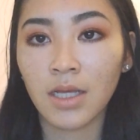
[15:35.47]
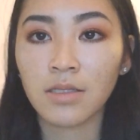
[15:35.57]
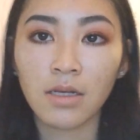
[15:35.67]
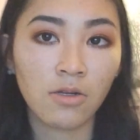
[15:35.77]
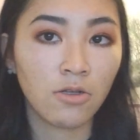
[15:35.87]

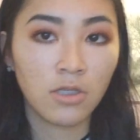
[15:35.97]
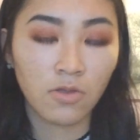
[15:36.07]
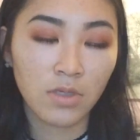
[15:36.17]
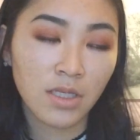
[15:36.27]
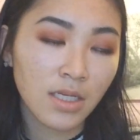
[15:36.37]
and psychology
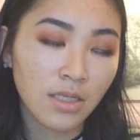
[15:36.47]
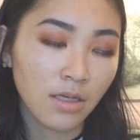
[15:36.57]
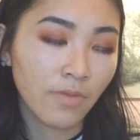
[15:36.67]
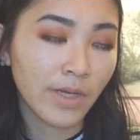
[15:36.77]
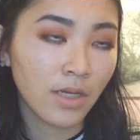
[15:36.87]
was
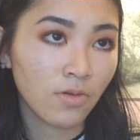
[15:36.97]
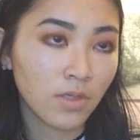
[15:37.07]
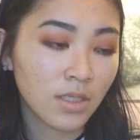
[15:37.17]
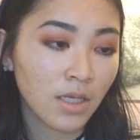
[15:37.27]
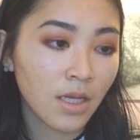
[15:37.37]
easier but it
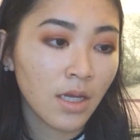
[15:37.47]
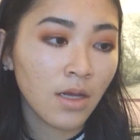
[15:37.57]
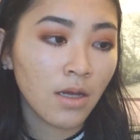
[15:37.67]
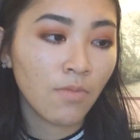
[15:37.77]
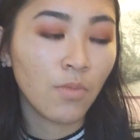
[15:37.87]
was
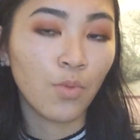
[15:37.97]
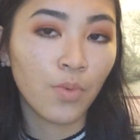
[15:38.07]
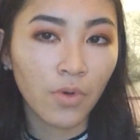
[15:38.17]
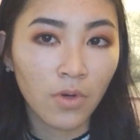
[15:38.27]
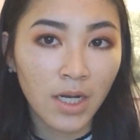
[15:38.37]
more
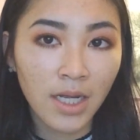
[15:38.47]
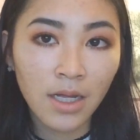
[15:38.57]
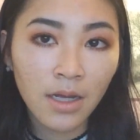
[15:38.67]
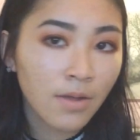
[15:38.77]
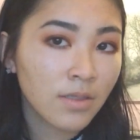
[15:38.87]

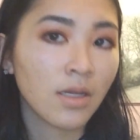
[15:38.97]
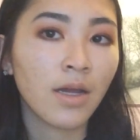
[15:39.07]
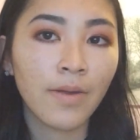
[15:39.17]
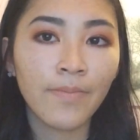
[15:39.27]
boring. So